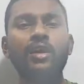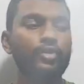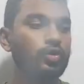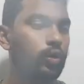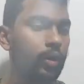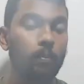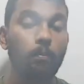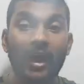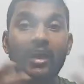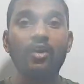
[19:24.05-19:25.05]
So
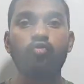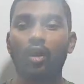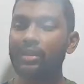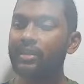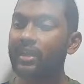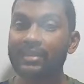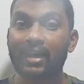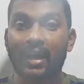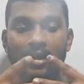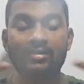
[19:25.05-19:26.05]
by default, there is a
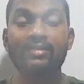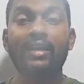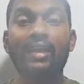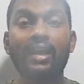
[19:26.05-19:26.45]
constant